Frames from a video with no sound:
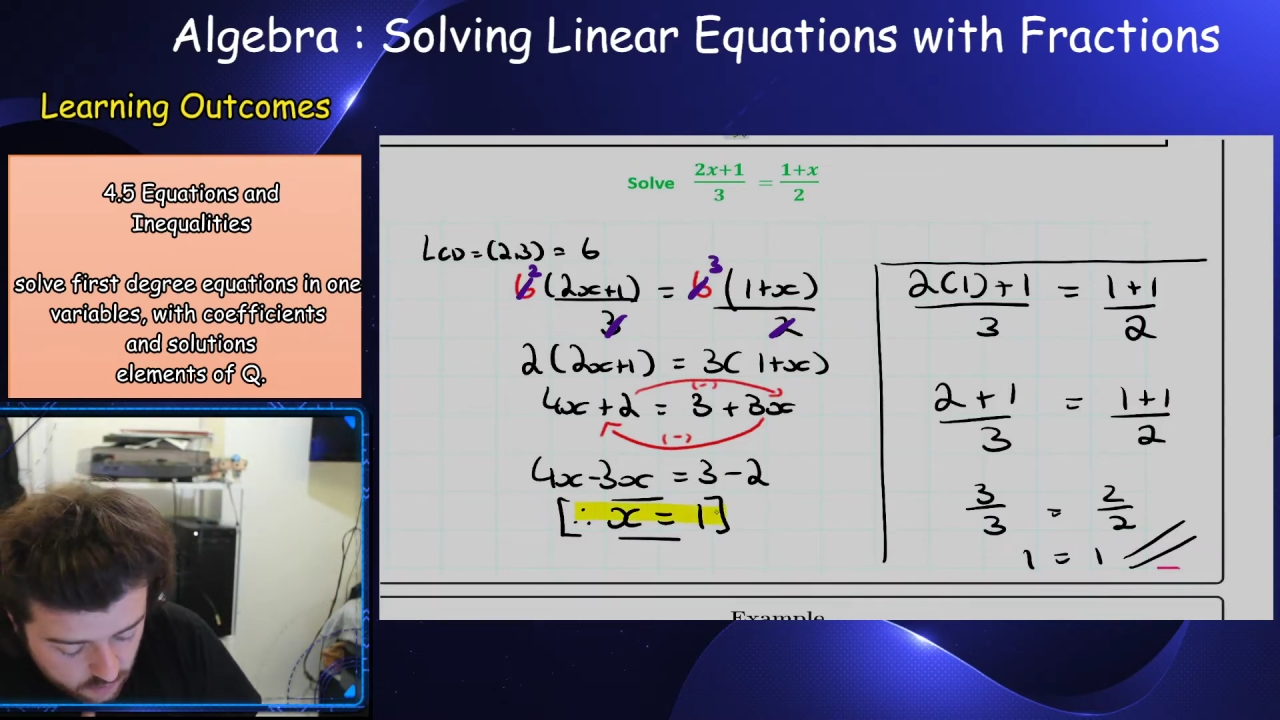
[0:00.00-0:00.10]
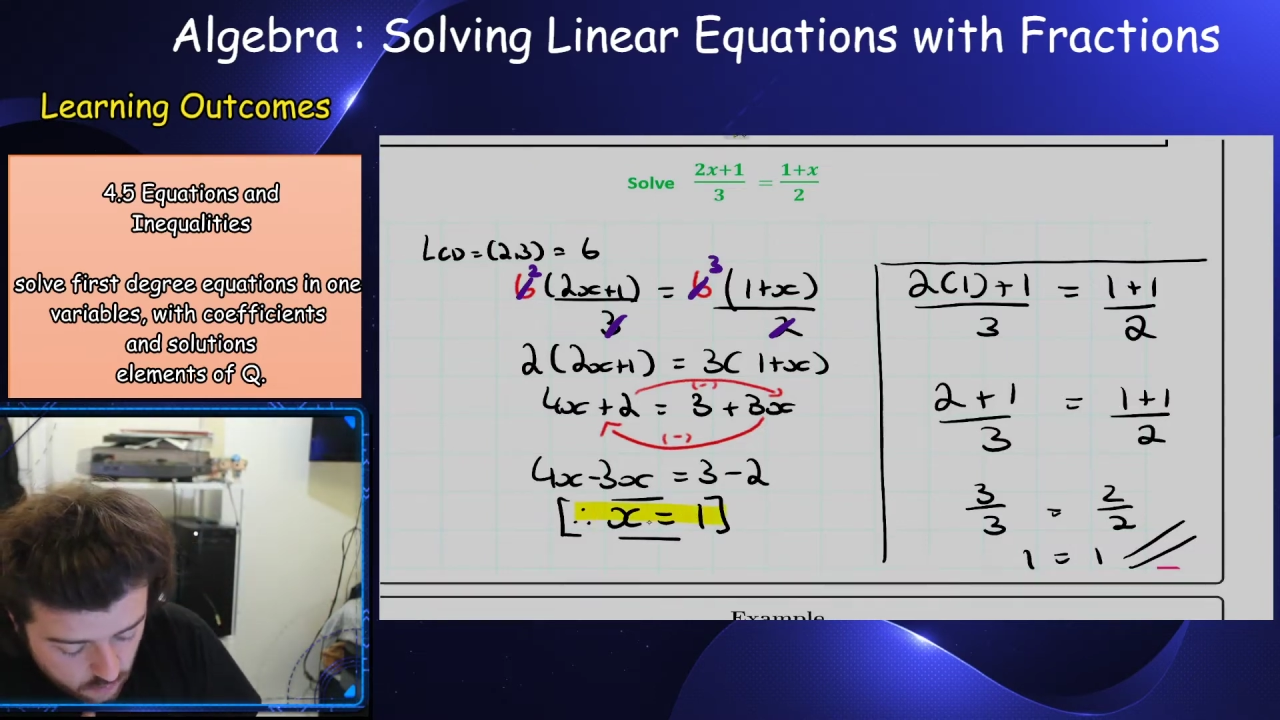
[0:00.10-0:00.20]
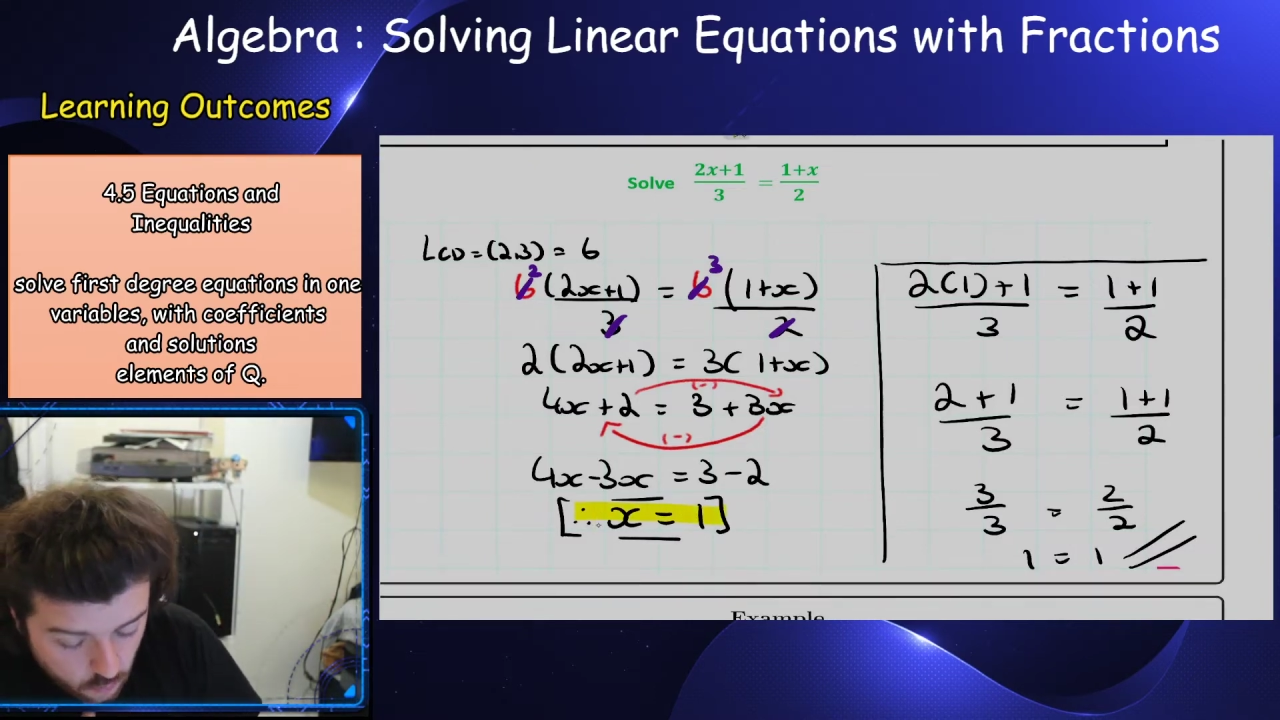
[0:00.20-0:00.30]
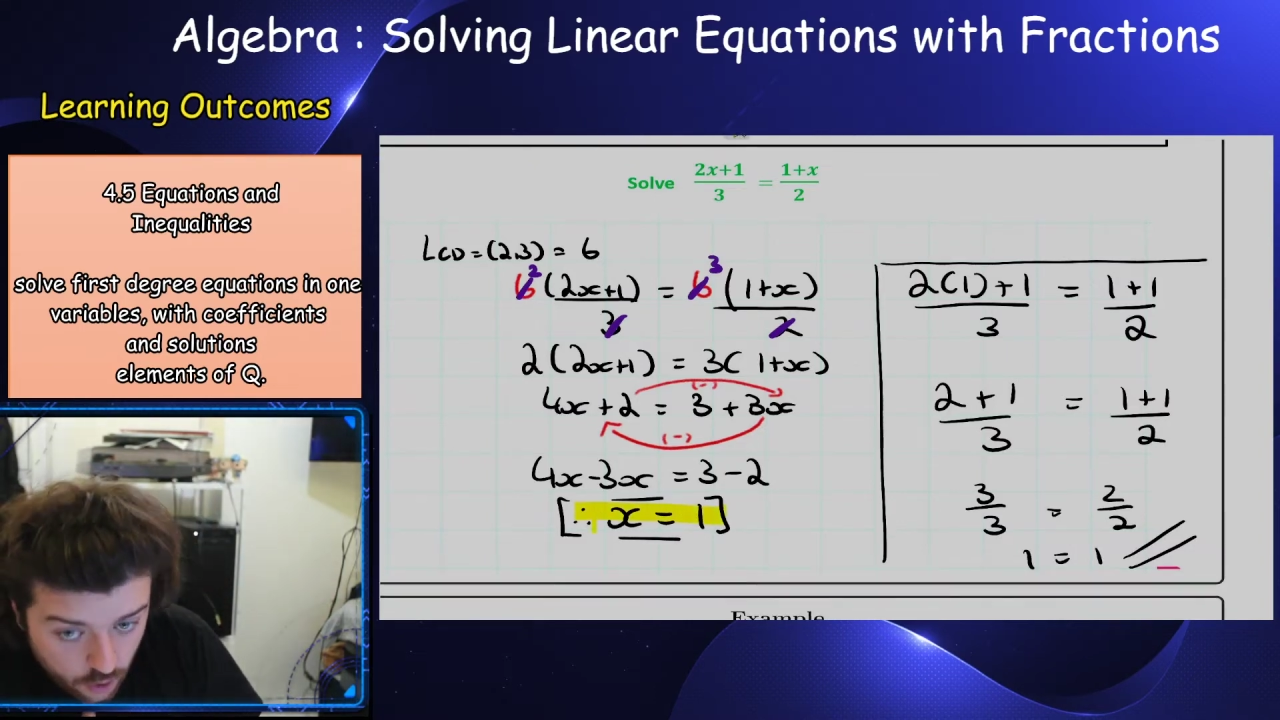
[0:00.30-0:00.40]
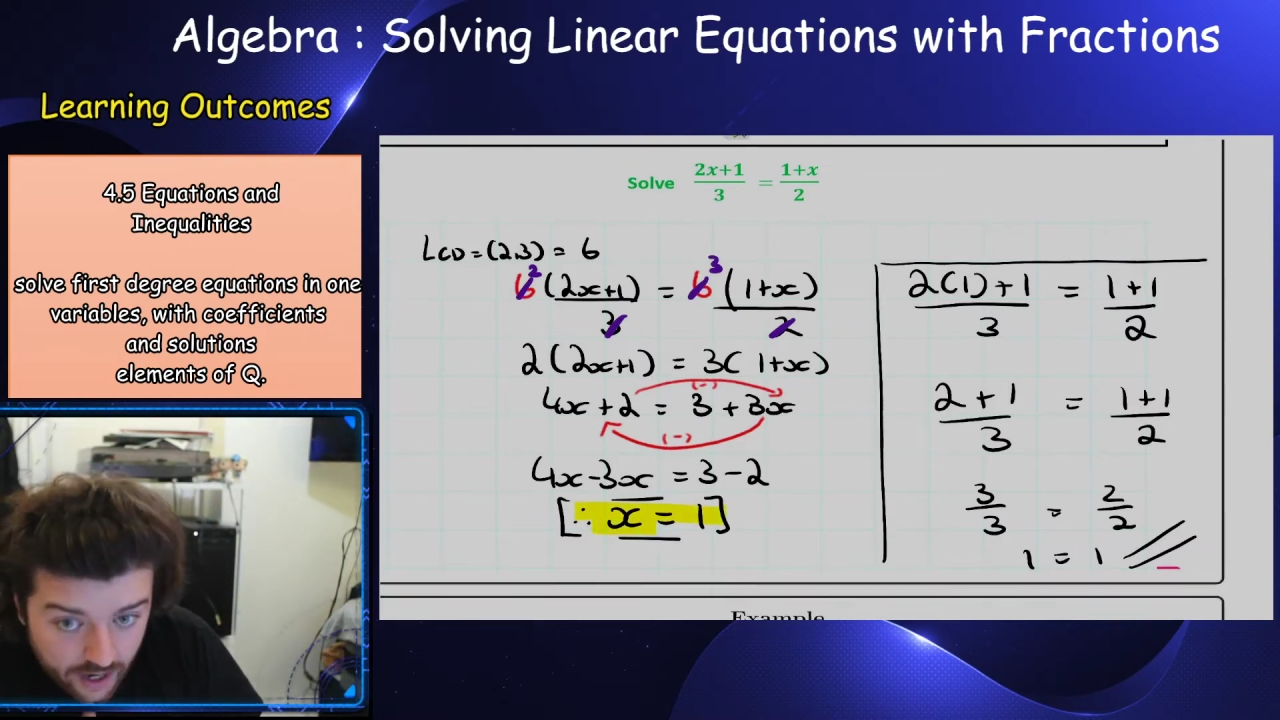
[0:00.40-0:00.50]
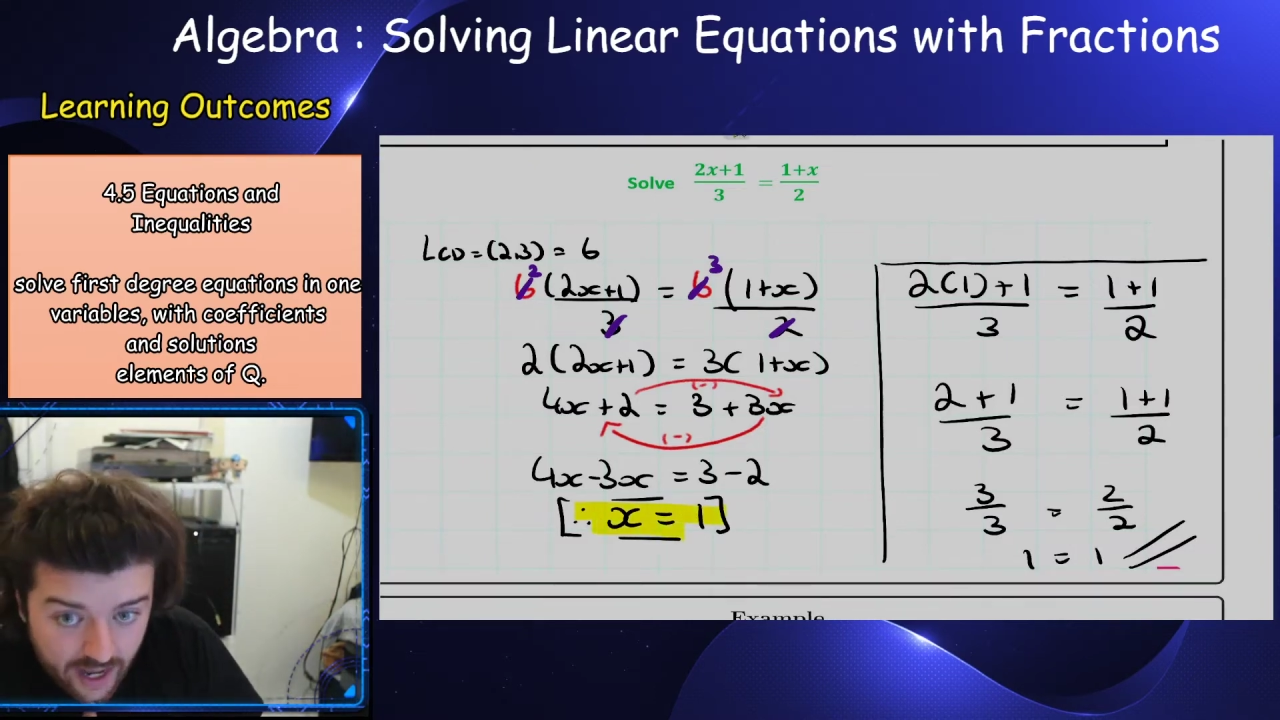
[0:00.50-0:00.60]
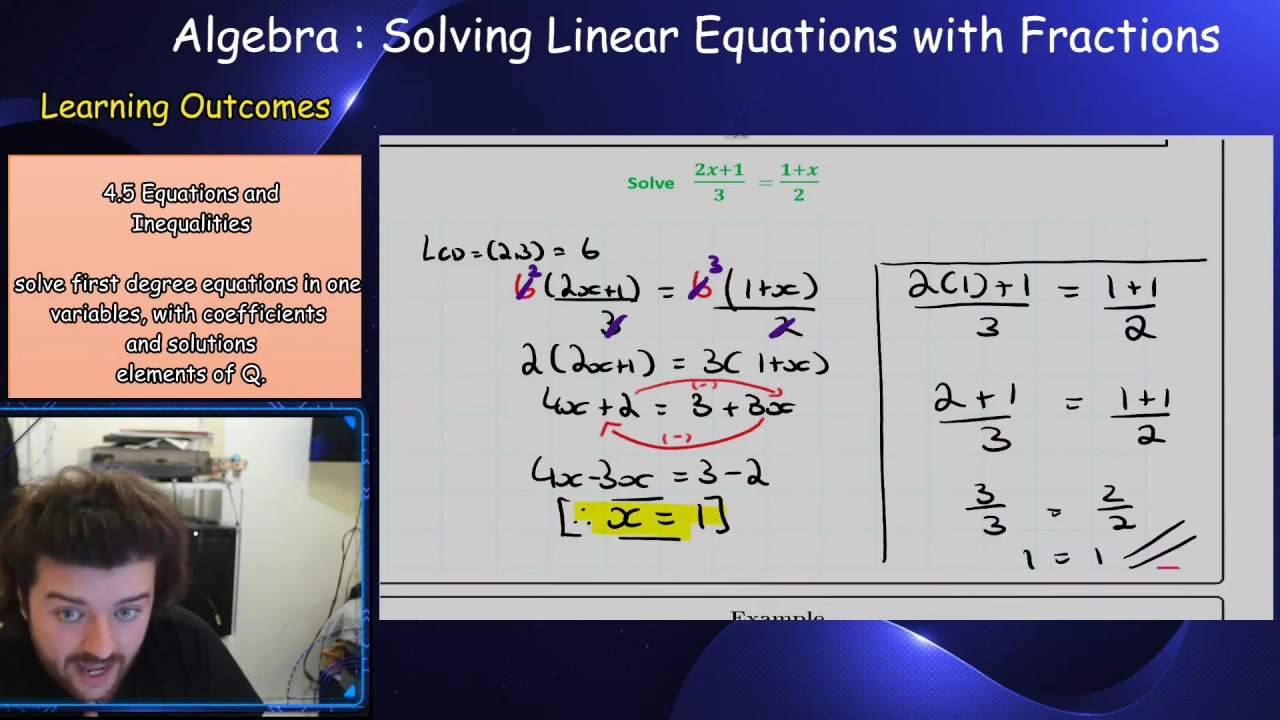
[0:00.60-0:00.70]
1